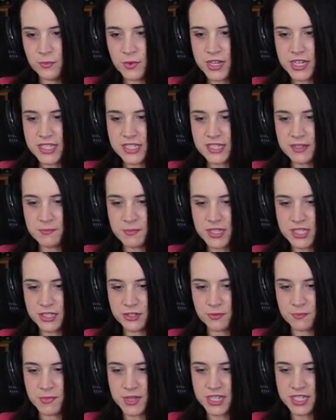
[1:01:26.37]
What is it,
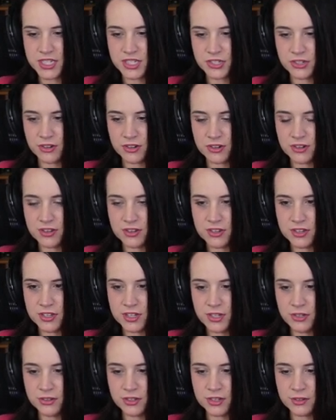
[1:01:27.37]
Mister Minister?
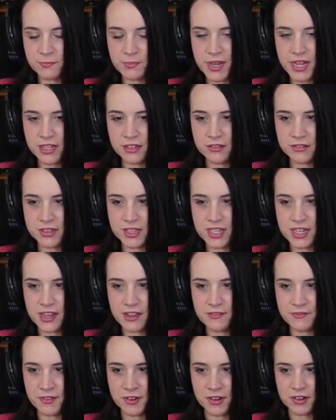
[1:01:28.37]
You look paler than
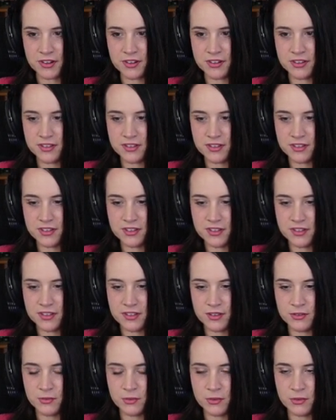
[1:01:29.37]
ever.
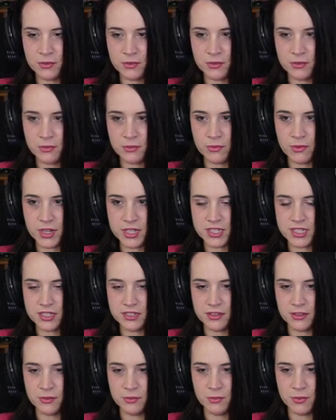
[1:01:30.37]
Whoa, what
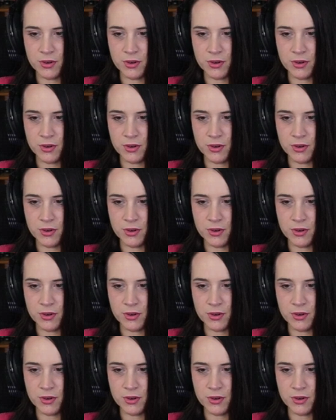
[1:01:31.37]
in the